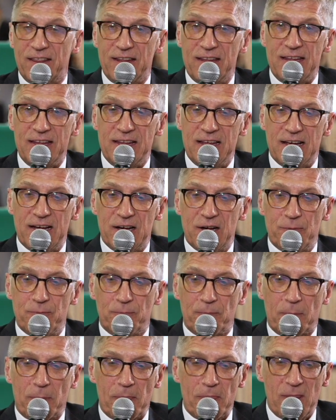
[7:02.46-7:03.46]

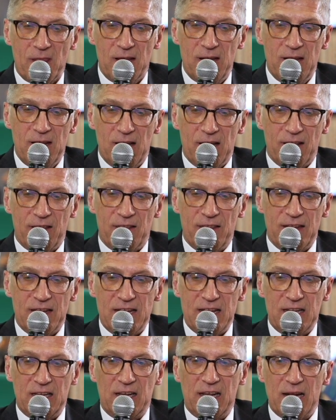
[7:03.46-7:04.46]

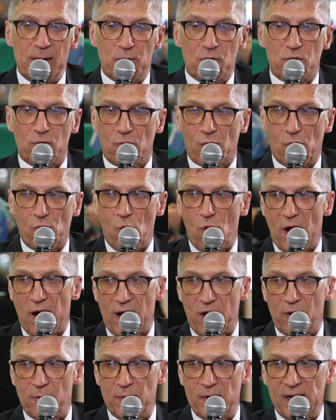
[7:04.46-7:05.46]
the labor
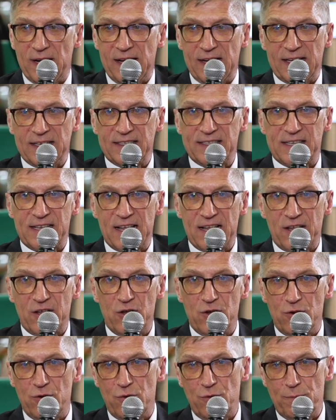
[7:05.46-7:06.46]
requirement is that
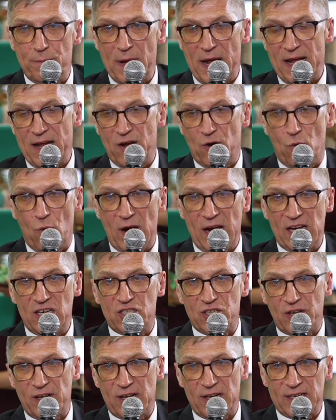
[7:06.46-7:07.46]
you pay a
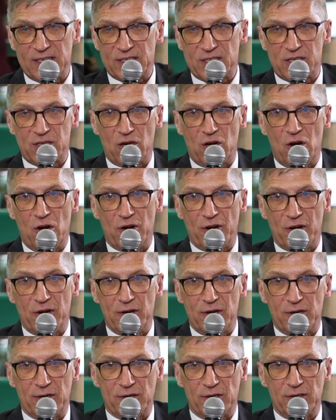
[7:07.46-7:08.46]
wage that is on
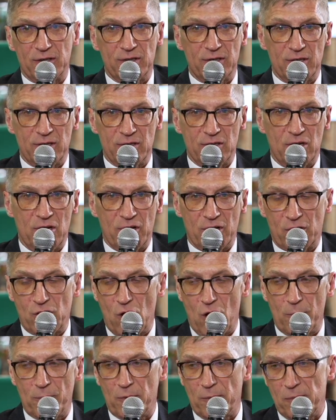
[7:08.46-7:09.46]
a
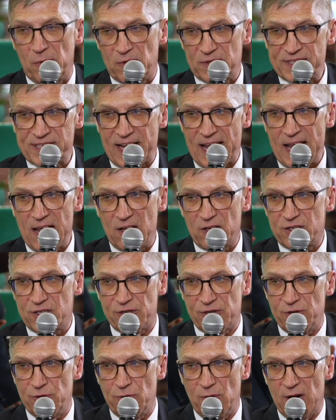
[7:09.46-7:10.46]
comparable scale
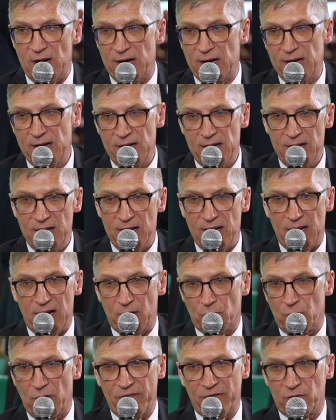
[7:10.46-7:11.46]
to
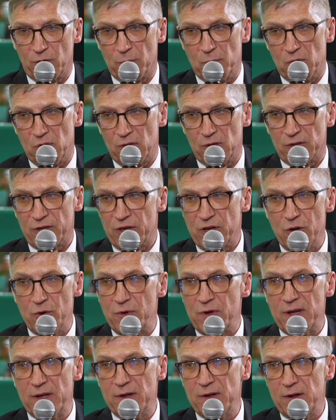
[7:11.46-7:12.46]
a referable
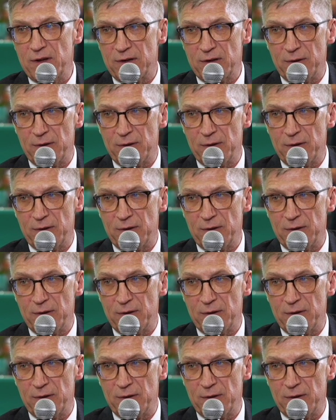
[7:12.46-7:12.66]
union